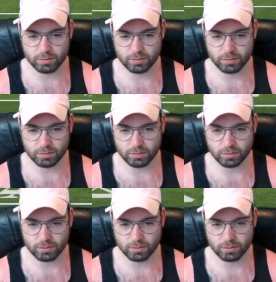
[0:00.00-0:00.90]

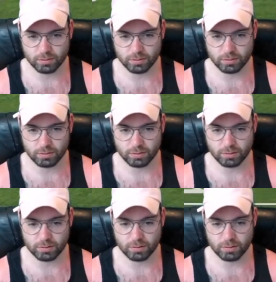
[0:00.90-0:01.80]

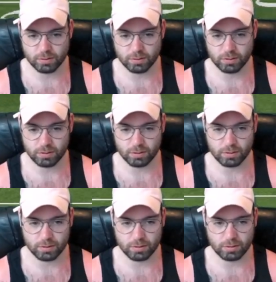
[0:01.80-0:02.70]

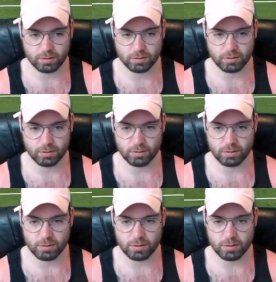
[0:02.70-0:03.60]
Nothing is said.